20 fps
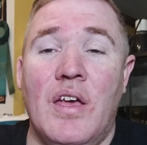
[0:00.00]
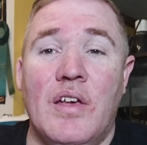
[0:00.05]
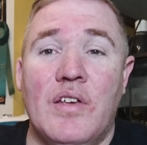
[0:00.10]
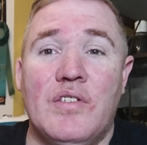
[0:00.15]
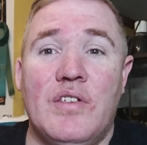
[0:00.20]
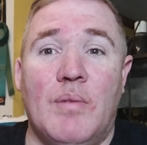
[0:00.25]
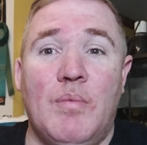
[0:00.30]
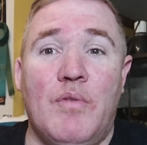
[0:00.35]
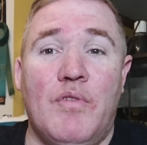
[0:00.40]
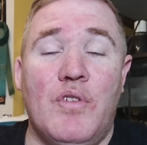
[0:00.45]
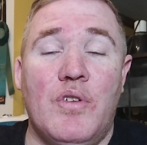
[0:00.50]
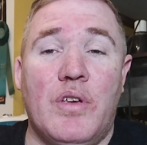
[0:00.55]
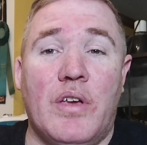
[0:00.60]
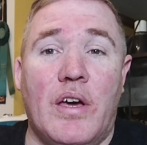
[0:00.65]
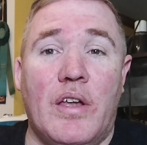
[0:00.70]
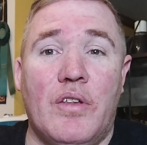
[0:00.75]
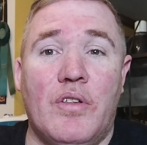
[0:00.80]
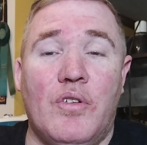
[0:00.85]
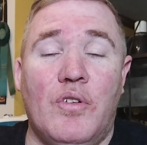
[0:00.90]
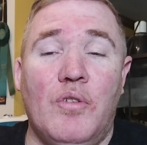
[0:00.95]
Some of you
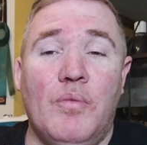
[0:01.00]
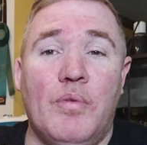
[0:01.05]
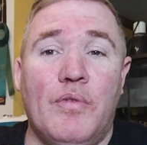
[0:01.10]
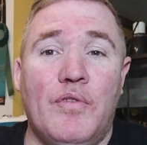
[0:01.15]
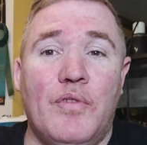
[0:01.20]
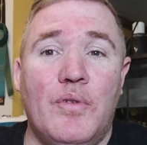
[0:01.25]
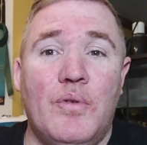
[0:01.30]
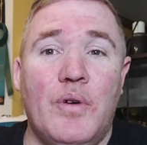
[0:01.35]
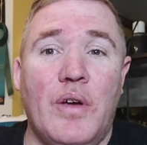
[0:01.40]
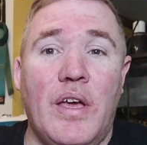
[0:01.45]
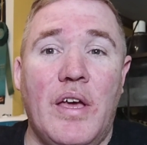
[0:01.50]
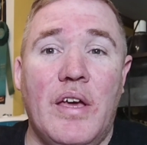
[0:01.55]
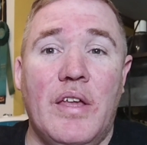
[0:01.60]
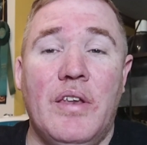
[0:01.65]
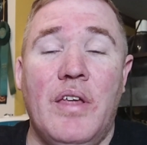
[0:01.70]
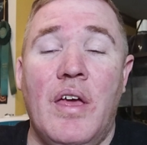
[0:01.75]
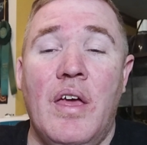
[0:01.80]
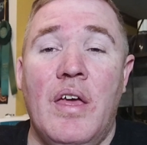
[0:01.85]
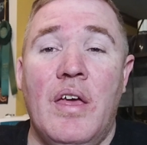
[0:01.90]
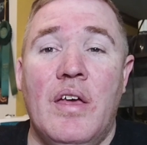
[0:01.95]
cut it all
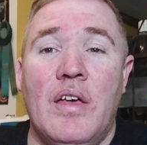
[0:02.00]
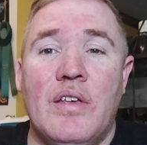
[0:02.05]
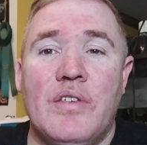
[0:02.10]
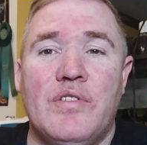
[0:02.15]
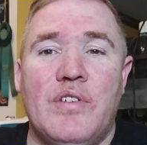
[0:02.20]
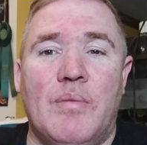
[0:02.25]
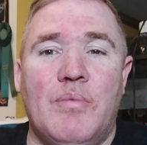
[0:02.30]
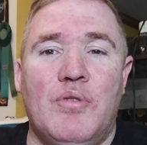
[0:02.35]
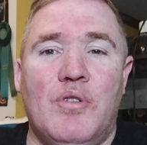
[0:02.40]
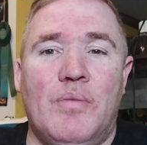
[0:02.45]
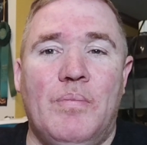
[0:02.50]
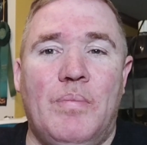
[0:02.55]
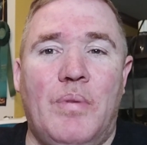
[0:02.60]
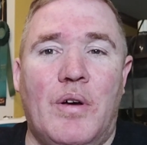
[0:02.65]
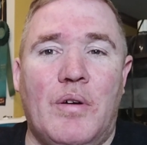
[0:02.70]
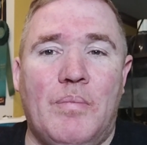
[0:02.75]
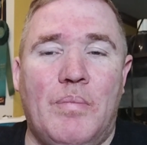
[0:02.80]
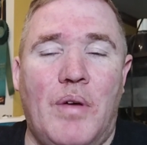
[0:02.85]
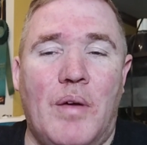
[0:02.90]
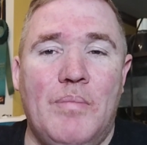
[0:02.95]
beforehand, some do it
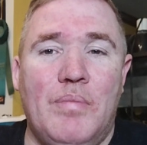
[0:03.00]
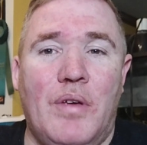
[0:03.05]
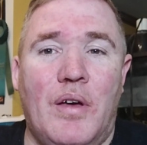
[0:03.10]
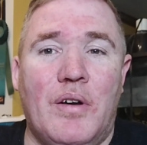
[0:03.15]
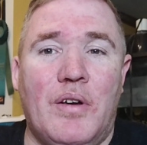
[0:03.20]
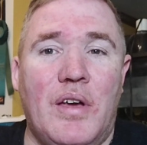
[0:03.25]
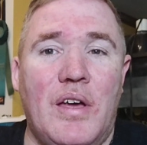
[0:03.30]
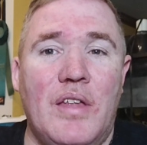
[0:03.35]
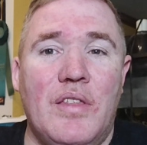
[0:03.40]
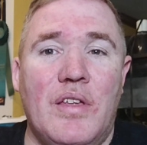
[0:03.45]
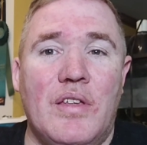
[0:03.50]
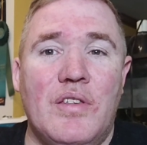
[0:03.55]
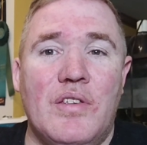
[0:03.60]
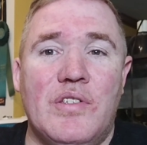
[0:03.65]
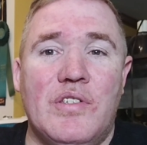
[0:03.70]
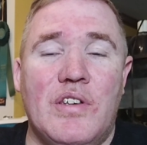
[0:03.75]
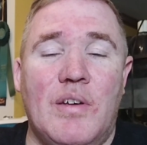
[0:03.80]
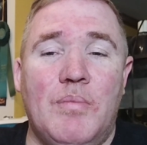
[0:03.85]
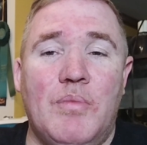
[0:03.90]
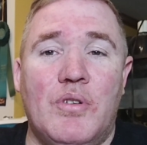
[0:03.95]
block by block, and then
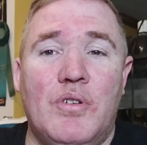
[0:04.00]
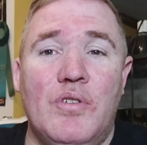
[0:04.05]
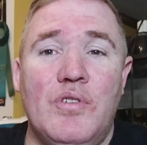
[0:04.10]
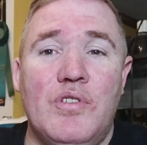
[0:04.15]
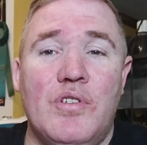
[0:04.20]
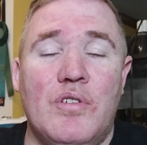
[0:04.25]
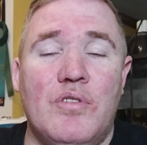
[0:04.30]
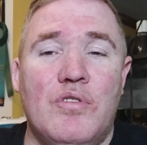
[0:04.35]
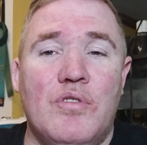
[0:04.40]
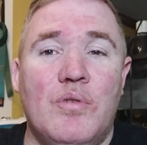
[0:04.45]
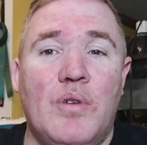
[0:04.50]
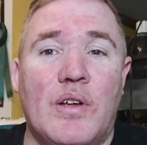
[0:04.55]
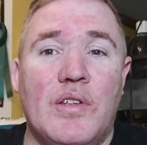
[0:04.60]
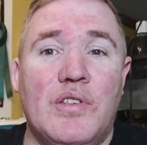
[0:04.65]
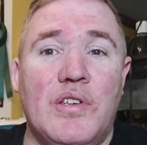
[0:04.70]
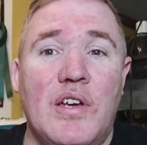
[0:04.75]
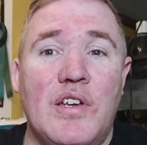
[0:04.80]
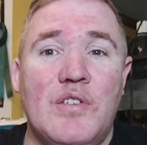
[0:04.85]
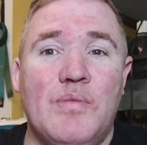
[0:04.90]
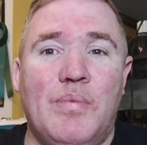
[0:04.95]
there's some that also do a
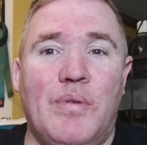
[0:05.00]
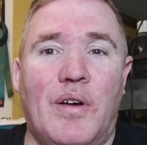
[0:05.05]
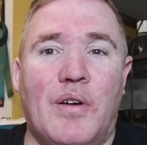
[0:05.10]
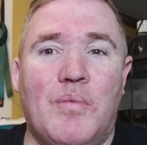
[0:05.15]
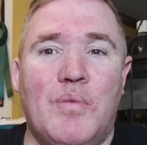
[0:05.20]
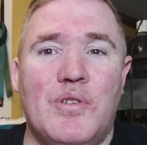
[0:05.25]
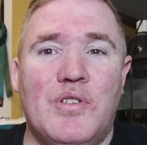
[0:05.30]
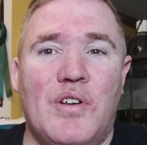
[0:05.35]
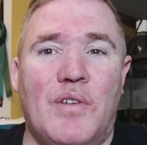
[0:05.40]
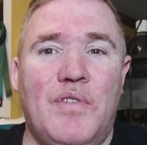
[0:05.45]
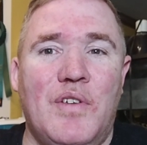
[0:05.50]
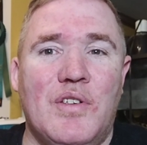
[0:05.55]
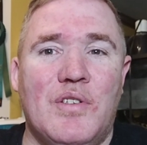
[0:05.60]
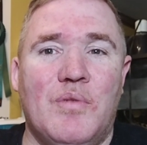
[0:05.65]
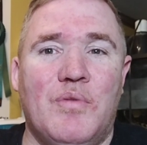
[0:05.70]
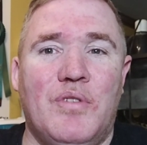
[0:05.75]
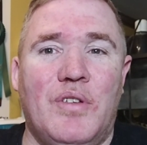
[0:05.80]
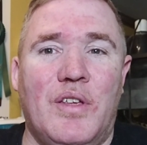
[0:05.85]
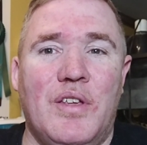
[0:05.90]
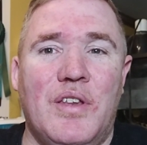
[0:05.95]
test block, which I think is
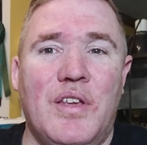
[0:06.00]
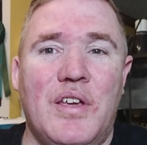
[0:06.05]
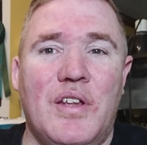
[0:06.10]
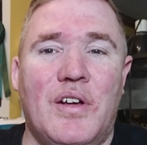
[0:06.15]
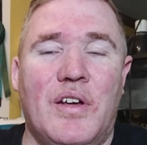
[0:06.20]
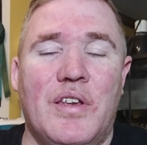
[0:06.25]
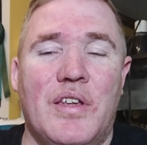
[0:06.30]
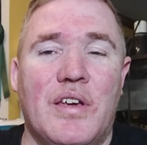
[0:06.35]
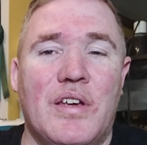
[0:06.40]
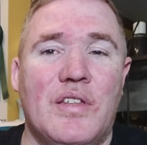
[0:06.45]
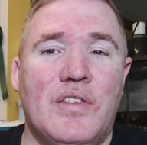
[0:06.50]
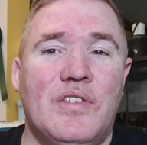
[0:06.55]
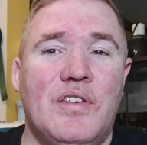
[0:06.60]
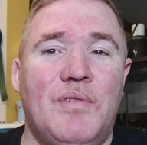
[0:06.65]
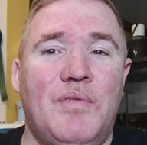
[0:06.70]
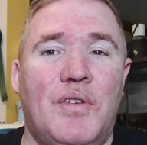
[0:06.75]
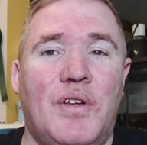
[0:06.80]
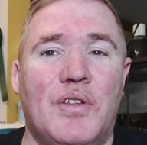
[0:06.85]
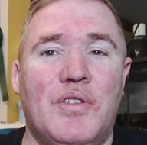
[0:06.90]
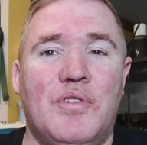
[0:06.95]
a really neat idea and
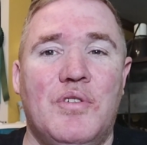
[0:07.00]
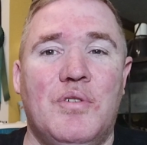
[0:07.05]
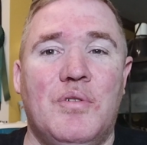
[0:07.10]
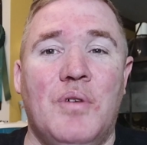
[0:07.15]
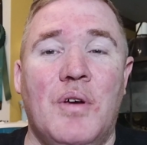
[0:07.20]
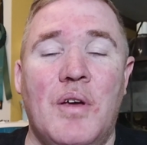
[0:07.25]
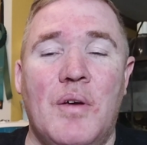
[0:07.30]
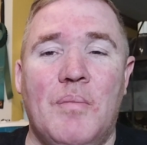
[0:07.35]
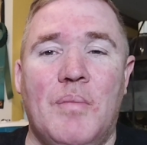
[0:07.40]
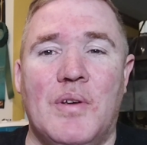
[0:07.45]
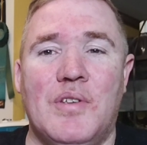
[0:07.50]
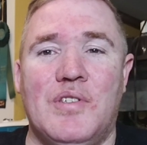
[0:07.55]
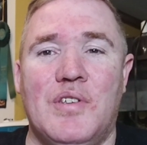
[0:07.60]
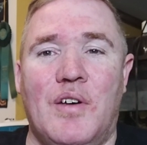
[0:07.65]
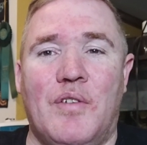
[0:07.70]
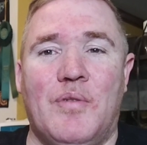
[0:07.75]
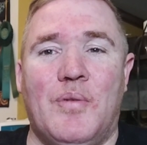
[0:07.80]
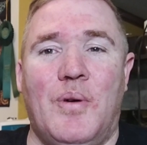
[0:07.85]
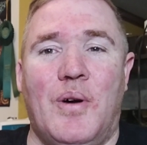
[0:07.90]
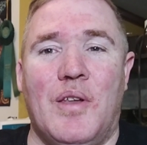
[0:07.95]
something I do
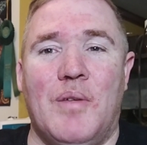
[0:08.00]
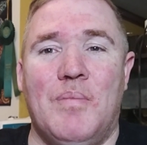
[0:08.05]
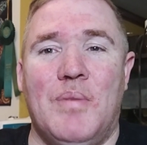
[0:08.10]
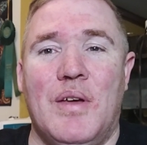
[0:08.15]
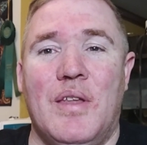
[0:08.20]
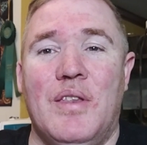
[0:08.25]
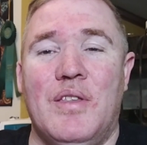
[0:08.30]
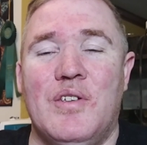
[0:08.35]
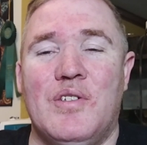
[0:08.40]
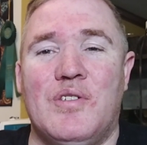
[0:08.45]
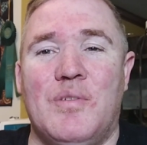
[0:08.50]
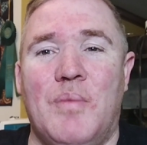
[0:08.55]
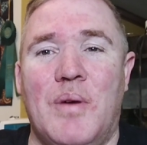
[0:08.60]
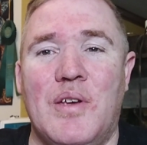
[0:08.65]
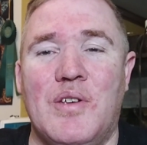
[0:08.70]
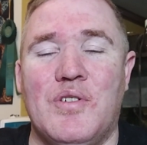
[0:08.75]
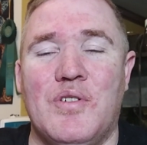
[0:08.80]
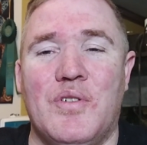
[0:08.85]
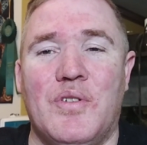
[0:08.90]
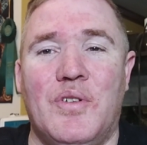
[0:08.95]
myself quite a bit just to
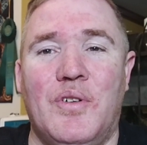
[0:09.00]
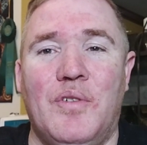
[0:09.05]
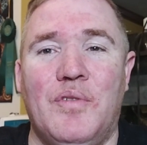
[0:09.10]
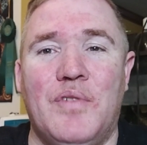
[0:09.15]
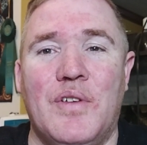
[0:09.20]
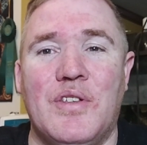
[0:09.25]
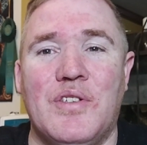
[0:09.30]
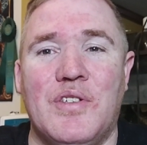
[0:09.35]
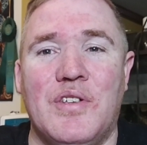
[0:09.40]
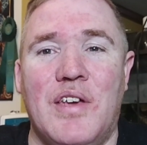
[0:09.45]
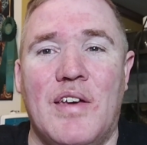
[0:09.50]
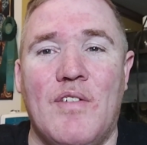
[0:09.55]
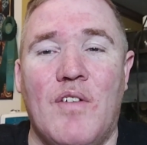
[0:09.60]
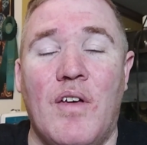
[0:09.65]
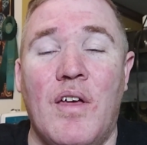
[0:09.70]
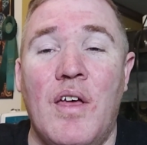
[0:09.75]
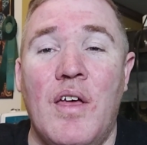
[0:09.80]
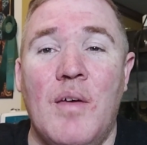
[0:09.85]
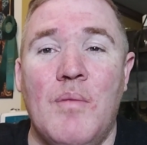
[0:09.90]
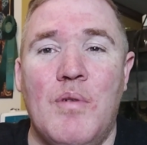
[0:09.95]
make sure it all fits
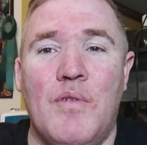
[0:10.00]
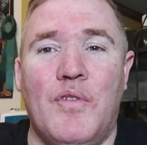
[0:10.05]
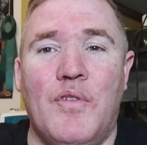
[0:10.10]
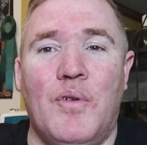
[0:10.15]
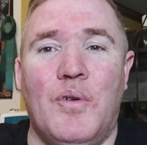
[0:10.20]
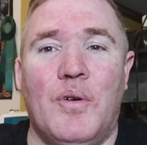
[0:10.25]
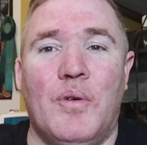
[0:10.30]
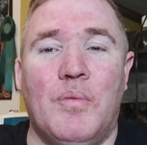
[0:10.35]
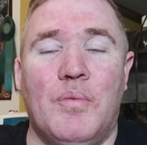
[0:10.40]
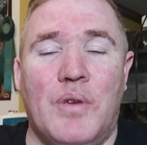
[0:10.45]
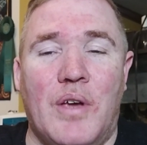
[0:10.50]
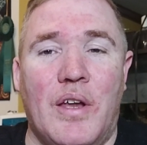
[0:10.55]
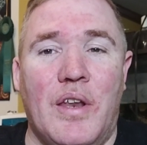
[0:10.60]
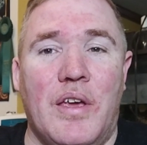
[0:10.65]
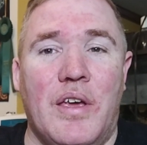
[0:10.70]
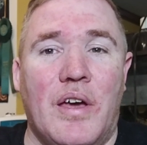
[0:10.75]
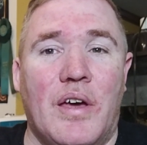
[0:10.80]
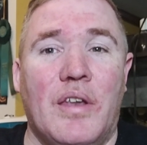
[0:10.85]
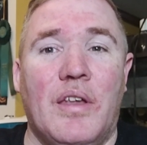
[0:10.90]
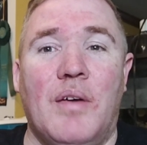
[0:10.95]
together before
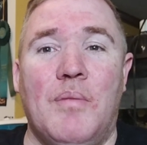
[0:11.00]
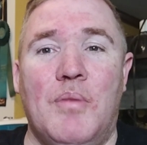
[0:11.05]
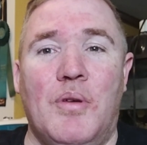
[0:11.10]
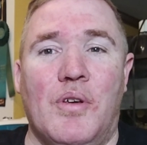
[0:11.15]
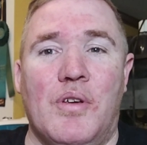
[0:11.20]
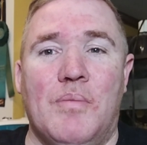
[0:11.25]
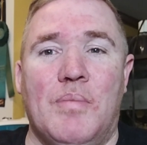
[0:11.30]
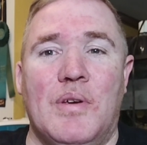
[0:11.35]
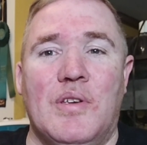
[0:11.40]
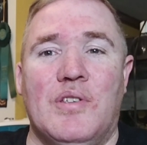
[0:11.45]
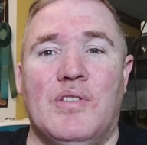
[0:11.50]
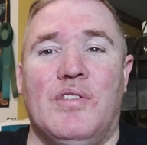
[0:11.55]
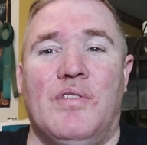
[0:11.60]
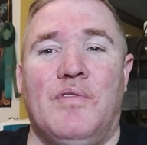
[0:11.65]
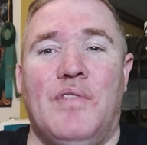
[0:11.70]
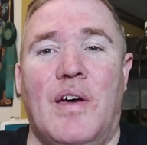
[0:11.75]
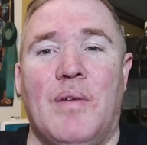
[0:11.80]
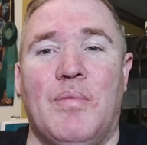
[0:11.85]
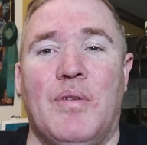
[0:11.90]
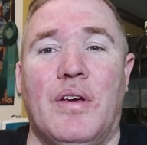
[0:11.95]
cutting out a million pieces of
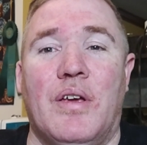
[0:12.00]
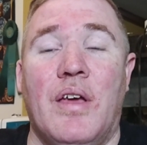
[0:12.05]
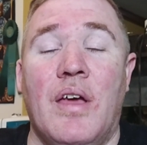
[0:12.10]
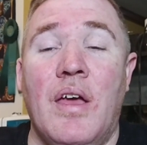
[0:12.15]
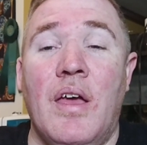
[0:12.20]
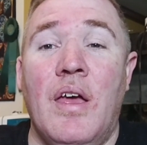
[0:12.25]
fabric.